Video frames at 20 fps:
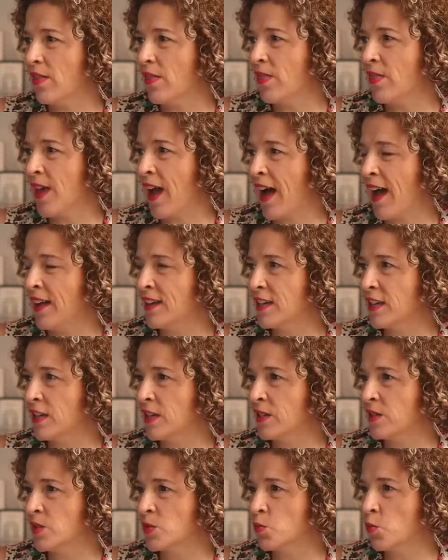that
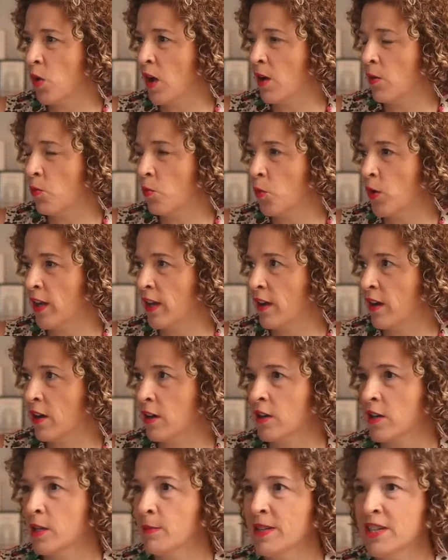is what we
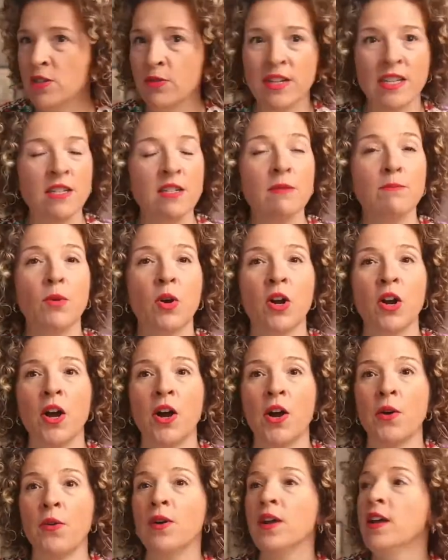are going to be doing
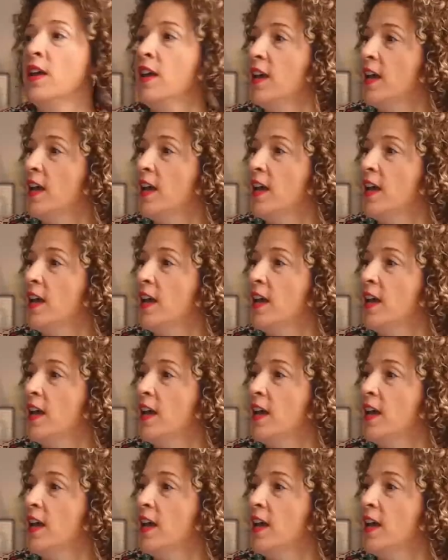tomorrow.